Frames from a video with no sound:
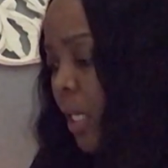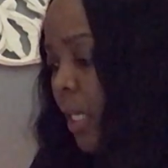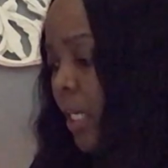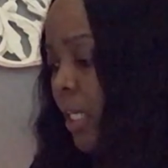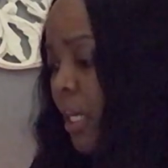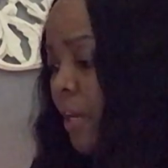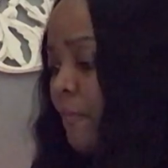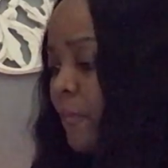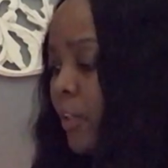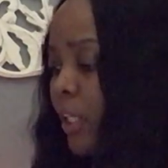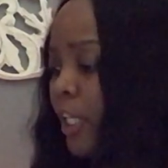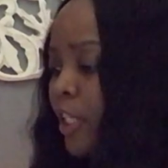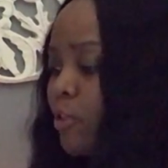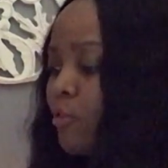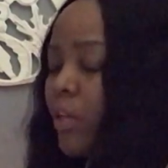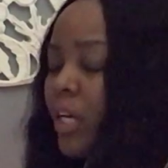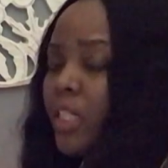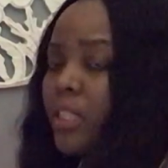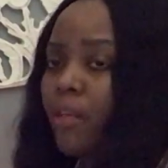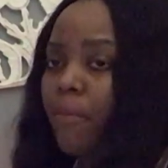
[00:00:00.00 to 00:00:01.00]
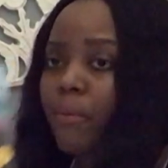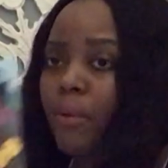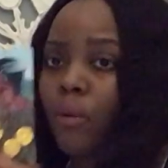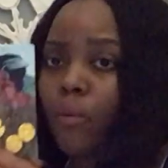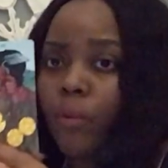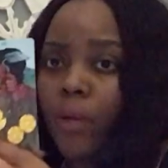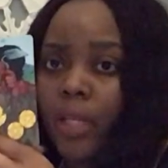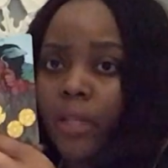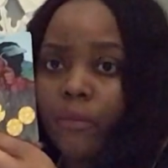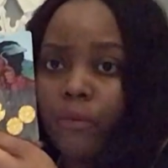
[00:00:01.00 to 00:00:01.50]
And I feel like you guys have
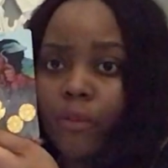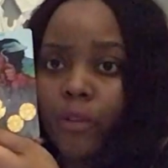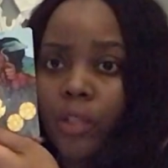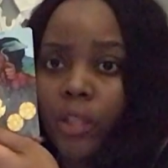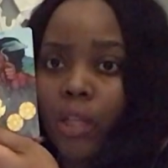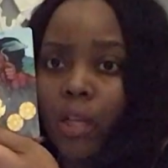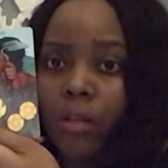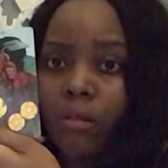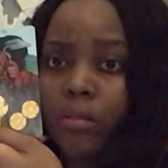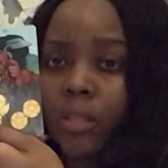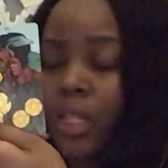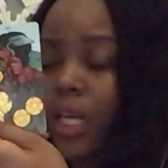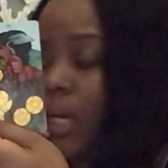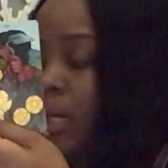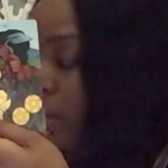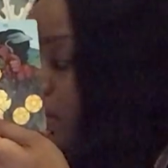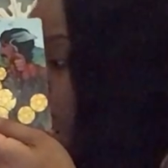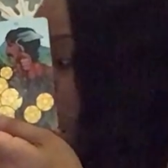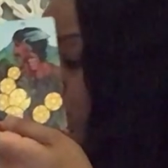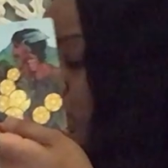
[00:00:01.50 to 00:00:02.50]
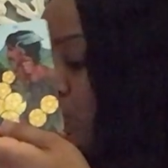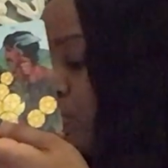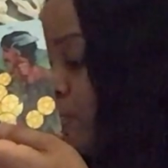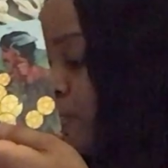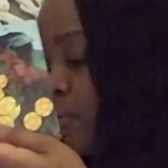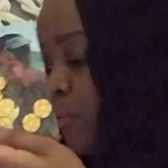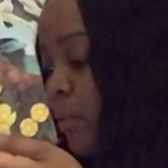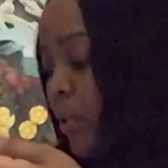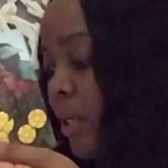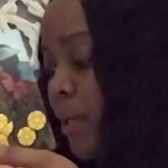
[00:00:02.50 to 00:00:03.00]
been waiting for a long time
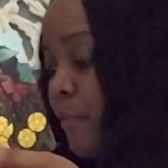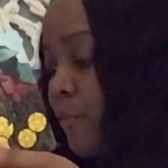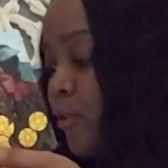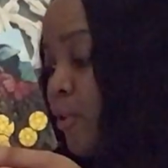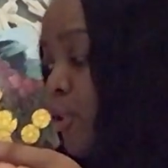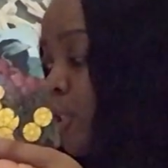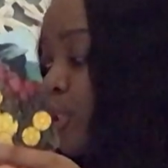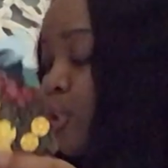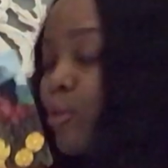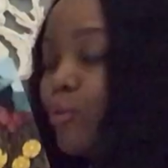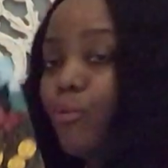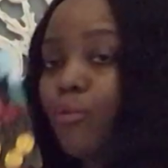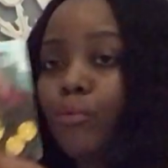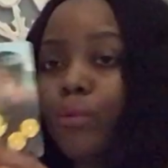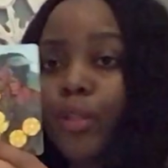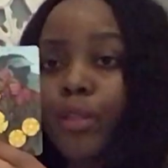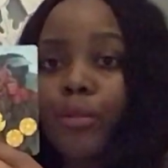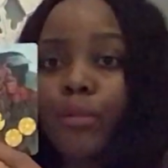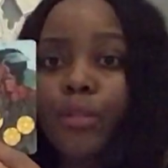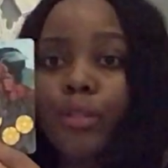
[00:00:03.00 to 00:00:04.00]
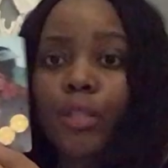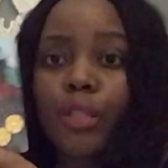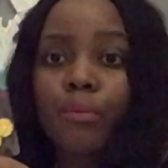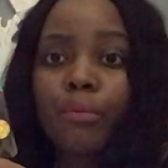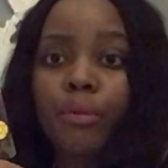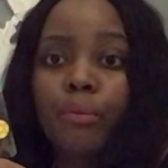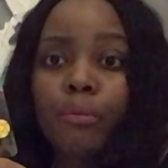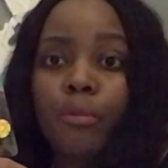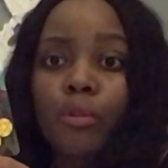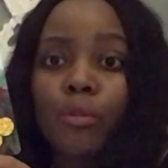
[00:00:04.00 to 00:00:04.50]
for whatever you're going to do, whether it's going
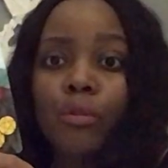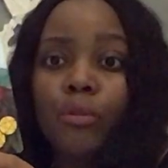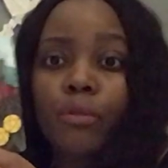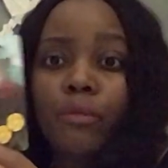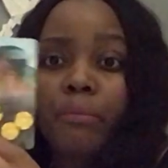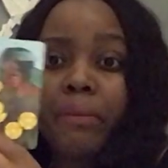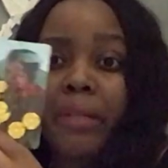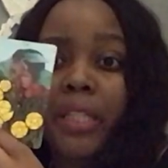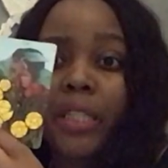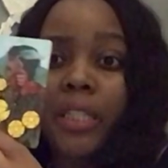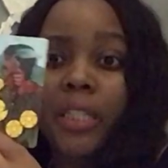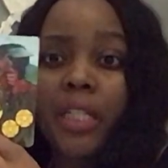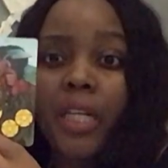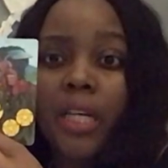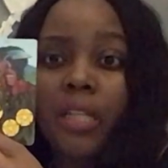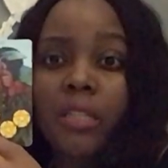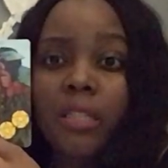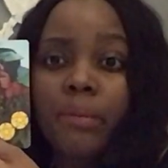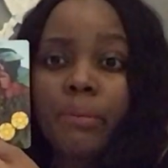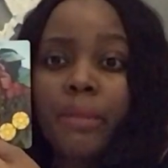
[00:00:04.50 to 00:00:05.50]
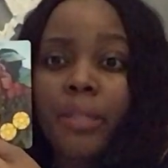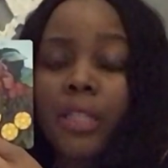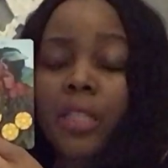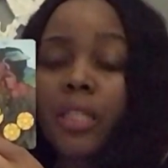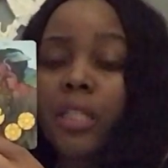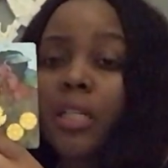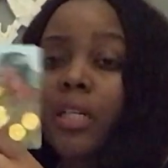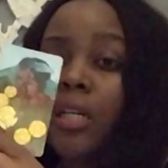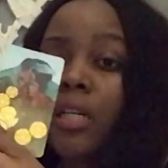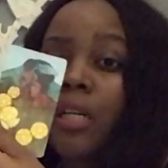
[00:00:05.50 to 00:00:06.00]
to be moved, make an announcement,